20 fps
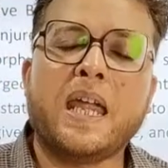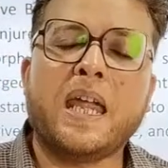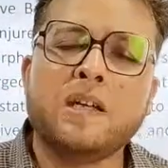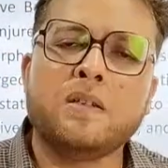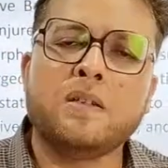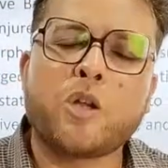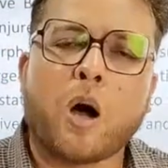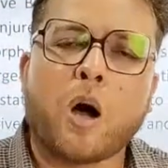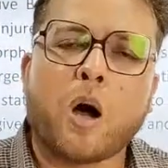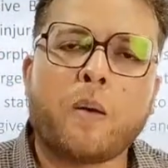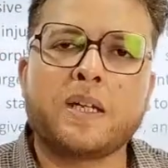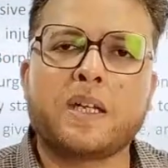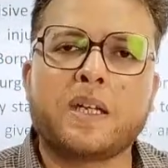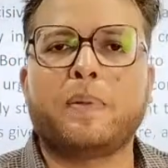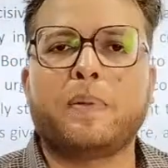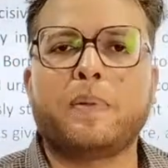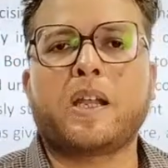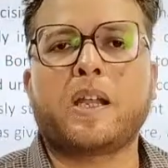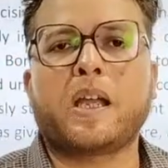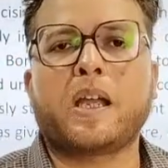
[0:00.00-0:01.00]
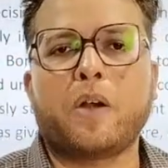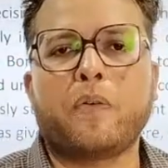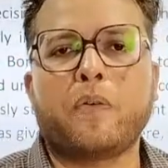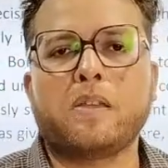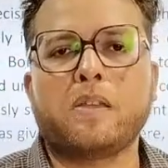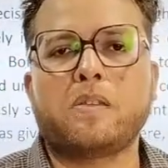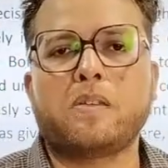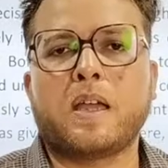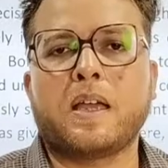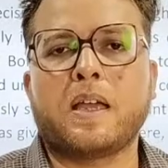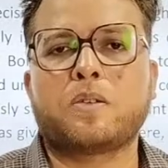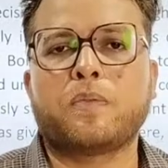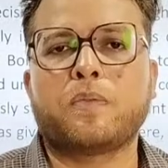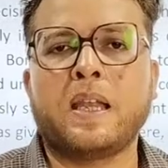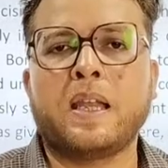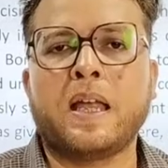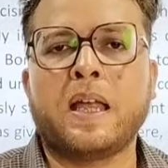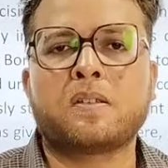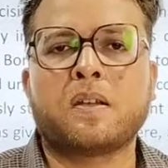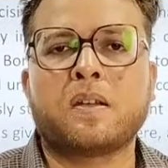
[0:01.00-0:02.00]
indomitable courage as well
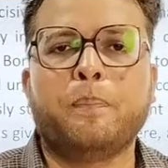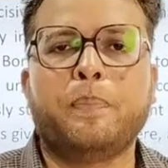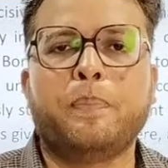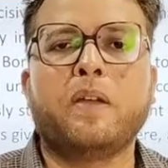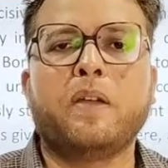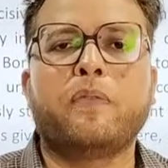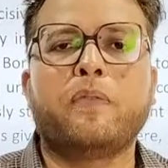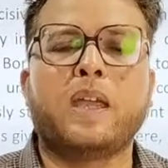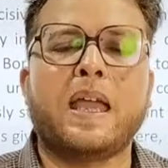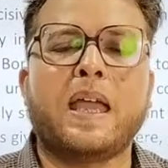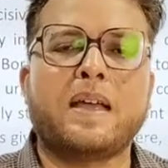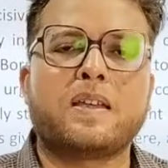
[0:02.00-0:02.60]
as bravery,